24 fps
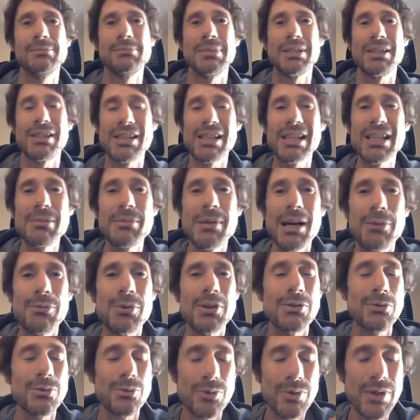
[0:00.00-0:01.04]
But think about
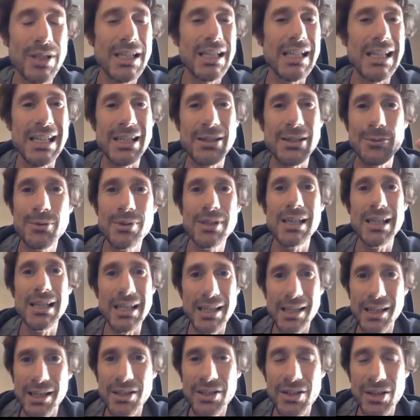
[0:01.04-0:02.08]
what really,
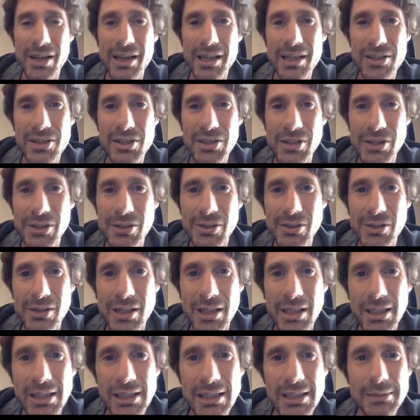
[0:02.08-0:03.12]
really excites you,
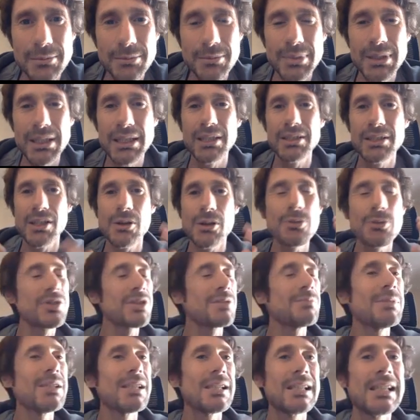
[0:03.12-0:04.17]
because
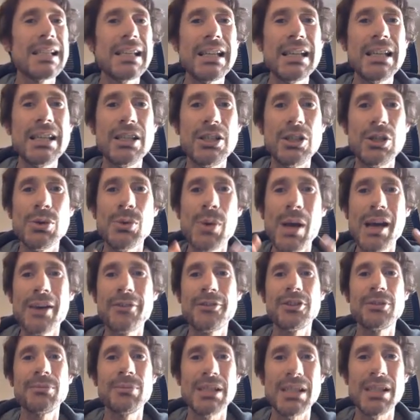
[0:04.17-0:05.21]
ultimately you
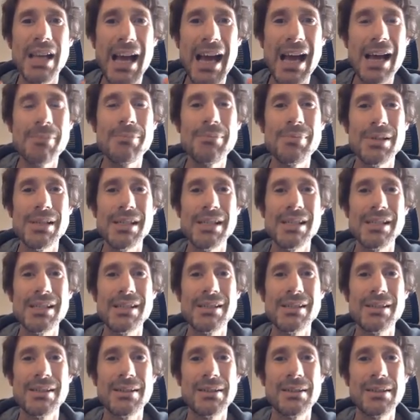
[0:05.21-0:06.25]
have to be happy
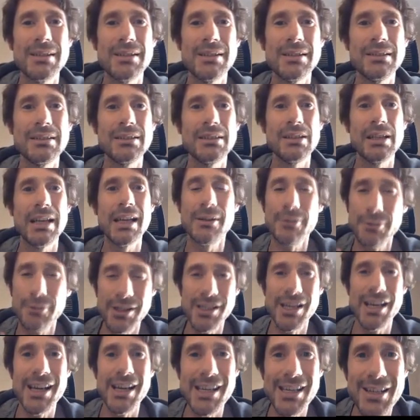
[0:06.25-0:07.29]
every
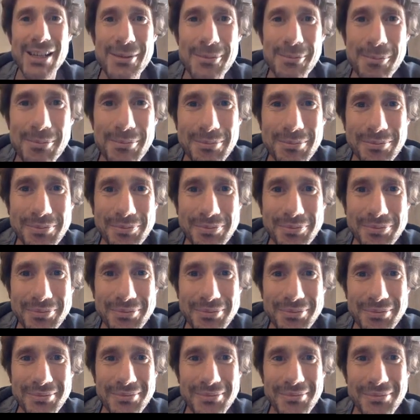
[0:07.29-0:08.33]
day.
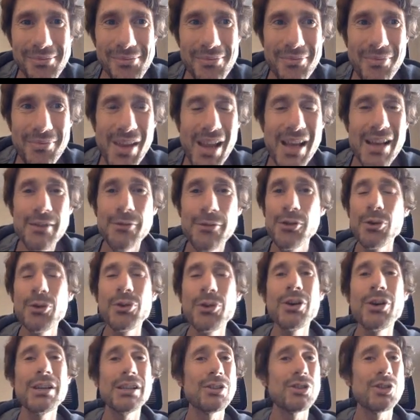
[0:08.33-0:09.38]
And if you're
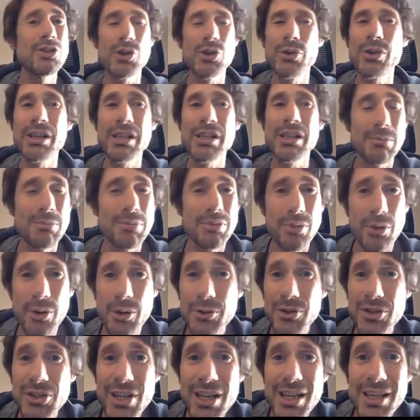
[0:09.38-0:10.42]
not enjoying the
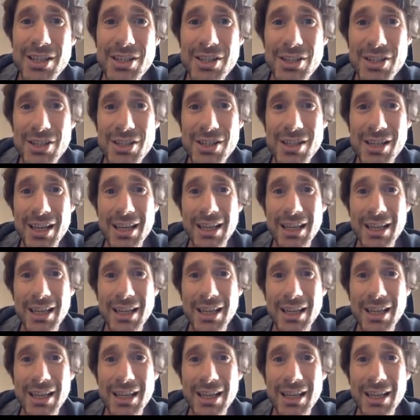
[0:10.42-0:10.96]
process,